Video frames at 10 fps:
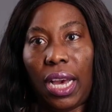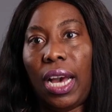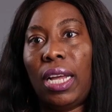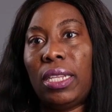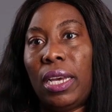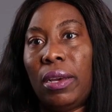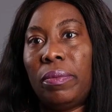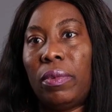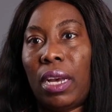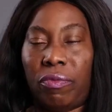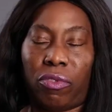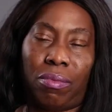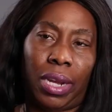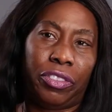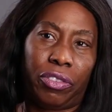And from
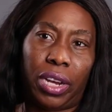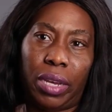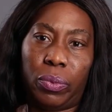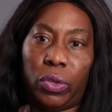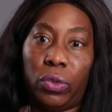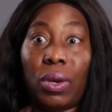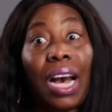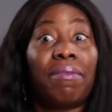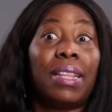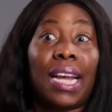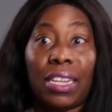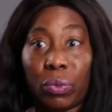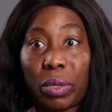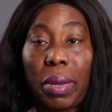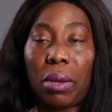my tribe, we do have
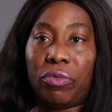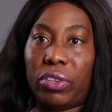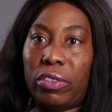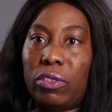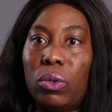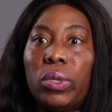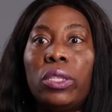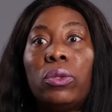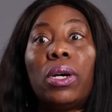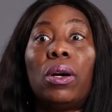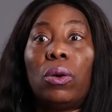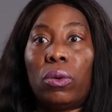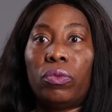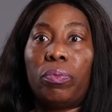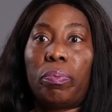land with palm trees, so we do our
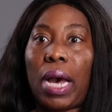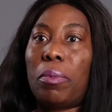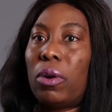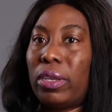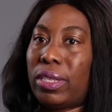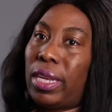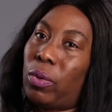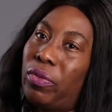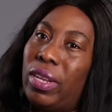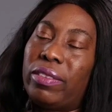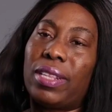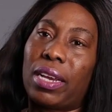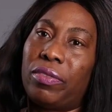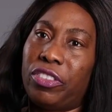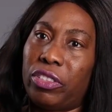own palm oil, is equivalent to
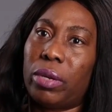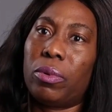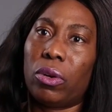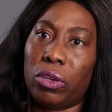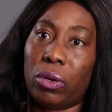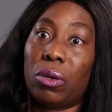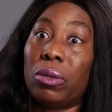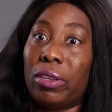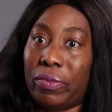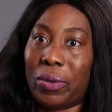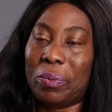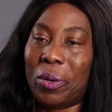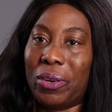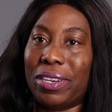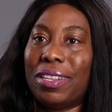like a vegetable oil or olive
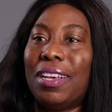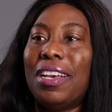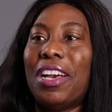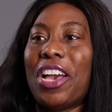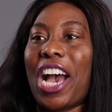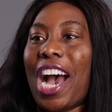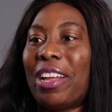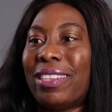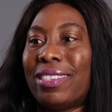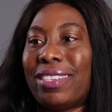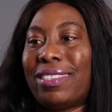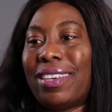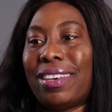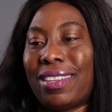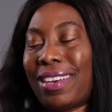oil. And there's
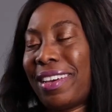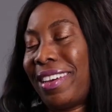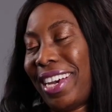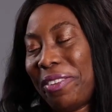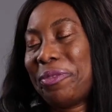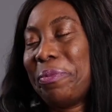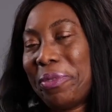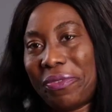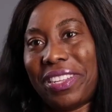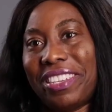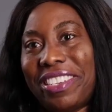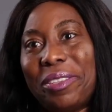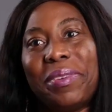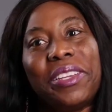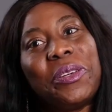a guy from the village that
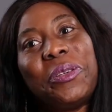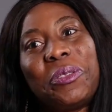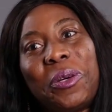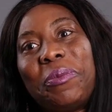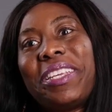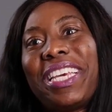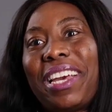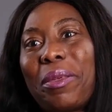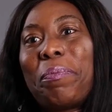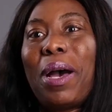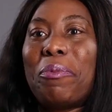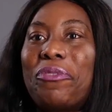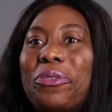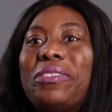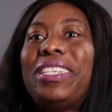normally goes up to get the palm
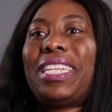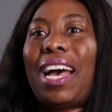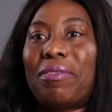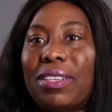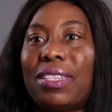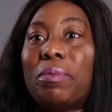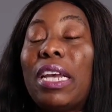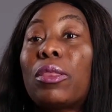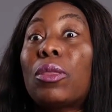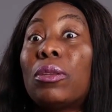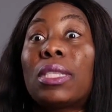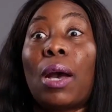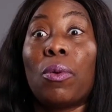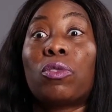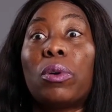fruits and harvest them. So I thought
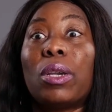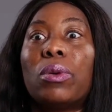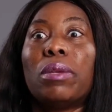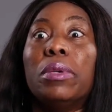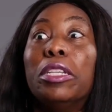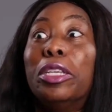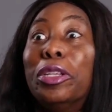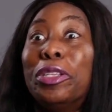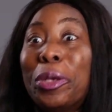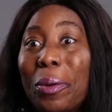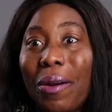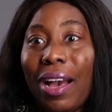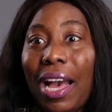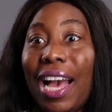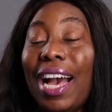that was what he wanted me to do.
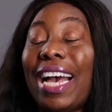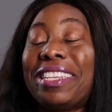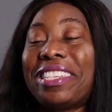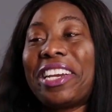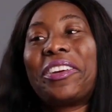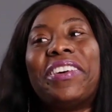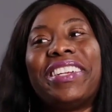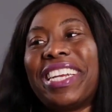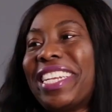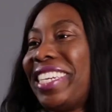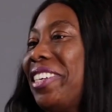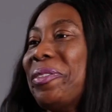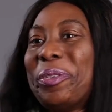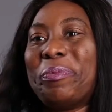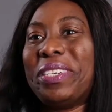I started crying like that. I don't
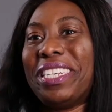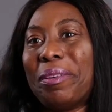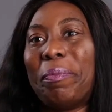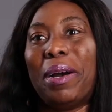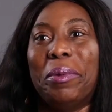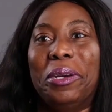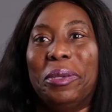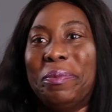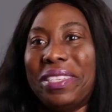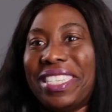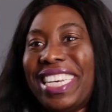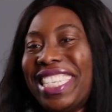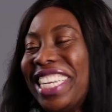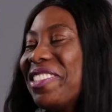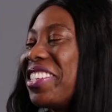want to be in the palm oil business.
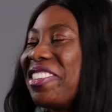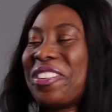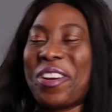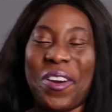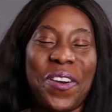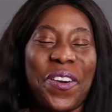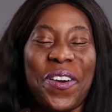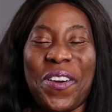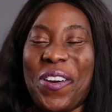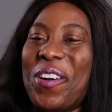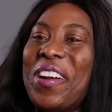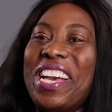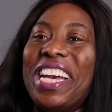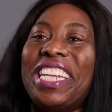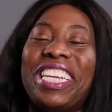And I said, no,
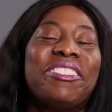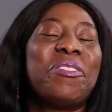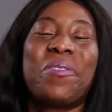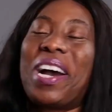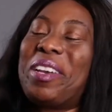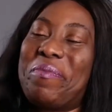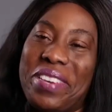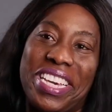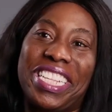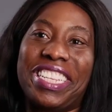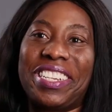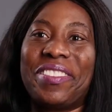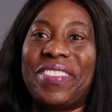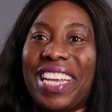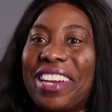that's not what I mean. It's going
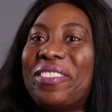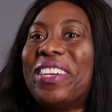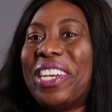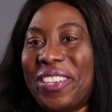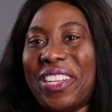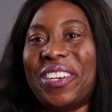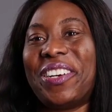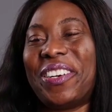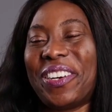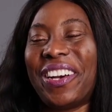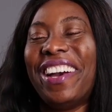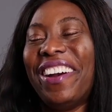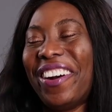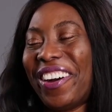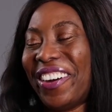to be like real.
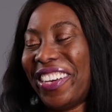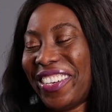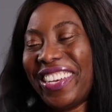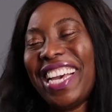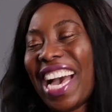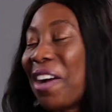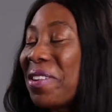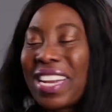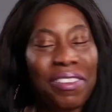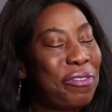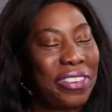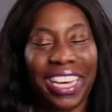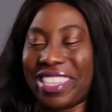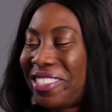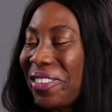I will never
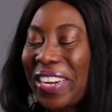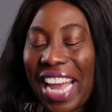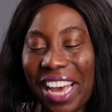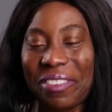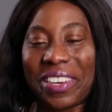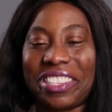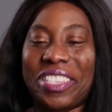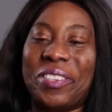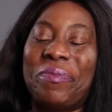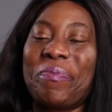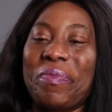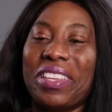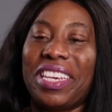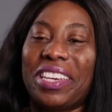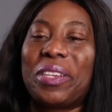forget this story ever. So
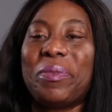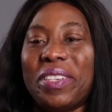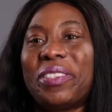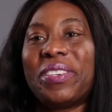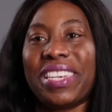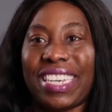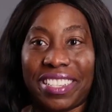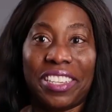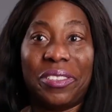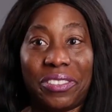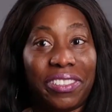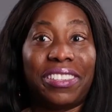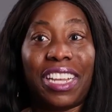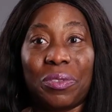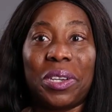you're going to be in the oil and gas industry. So
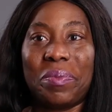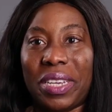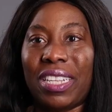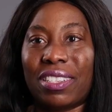that's what I mean.